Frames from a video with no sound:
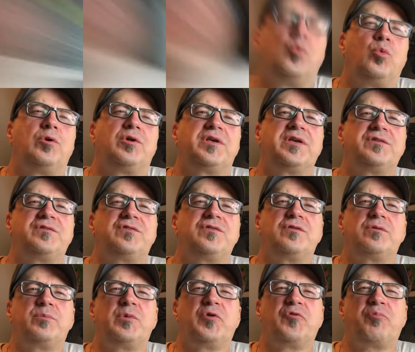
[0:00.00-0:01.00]
We'll get to
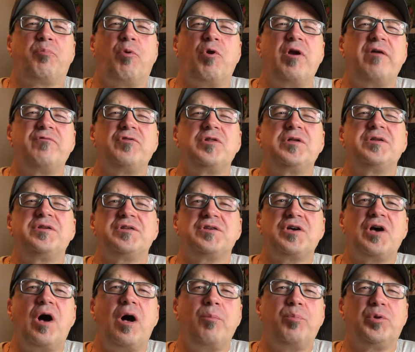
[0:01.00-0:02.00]
the most prevalent
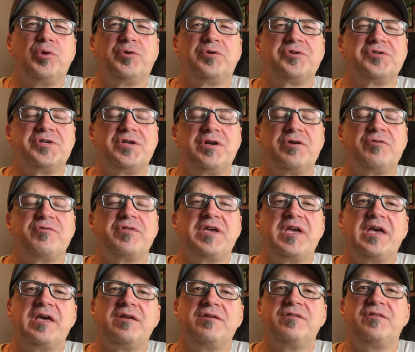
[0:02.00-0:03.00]
couplers near the
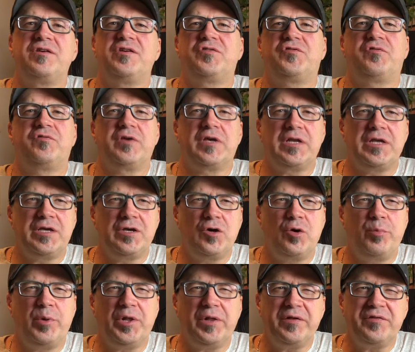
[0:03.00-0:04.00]
end of this
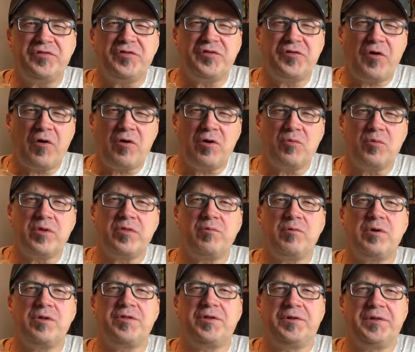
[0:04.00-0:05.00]
video, but let's start with
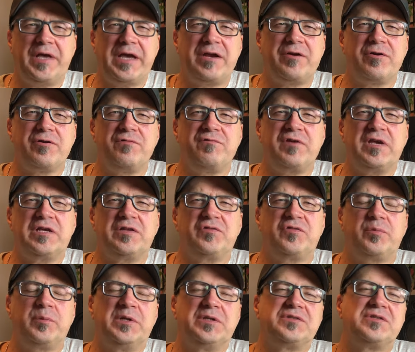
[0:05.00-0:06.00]
one of the later
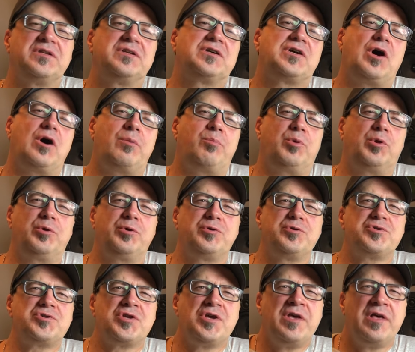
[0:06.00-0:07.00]
advancements in
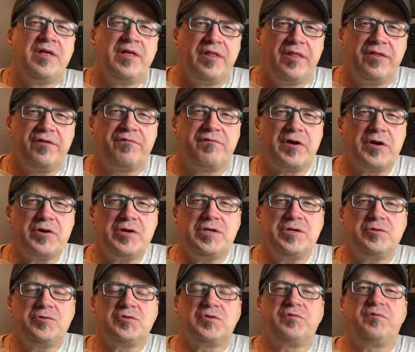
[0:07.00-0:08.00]
couplers, the very
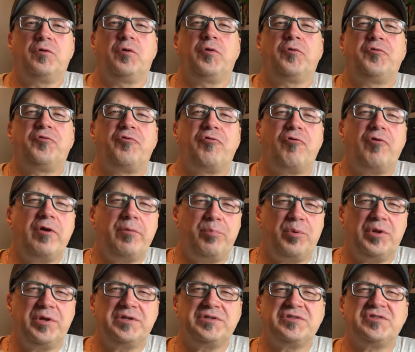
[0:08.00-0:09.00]
useful
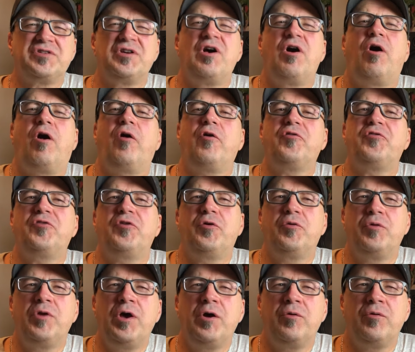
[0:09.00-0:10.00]
dripless, also
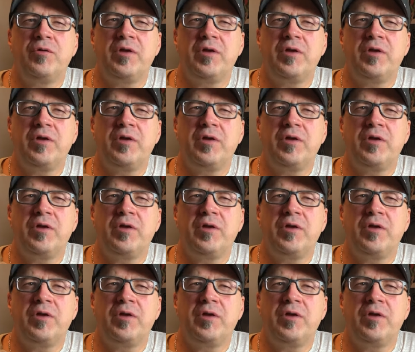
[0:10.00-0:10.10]
known